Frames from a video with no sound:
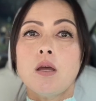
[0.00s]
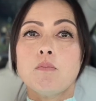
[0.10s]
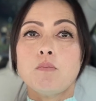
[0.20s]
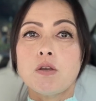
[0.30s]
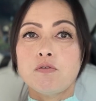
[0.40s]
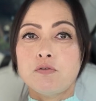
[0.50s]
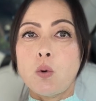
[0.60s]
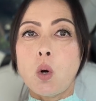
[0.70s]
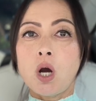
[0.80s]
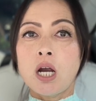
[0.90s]

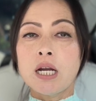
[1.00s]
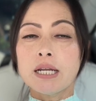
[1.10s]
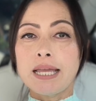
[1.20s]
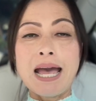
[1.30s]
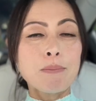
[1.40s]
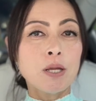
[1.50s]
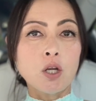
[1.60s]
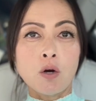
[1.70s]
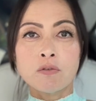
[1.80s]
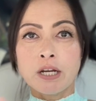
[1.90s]
before cabin
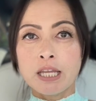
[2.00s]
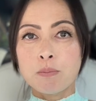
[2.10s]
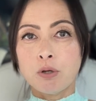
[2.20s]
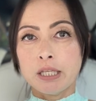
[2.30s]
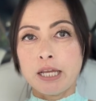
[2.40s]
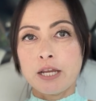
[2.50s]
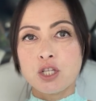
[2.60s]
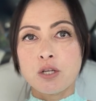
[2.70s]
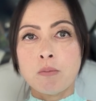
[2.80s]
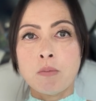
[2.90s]
overheat protection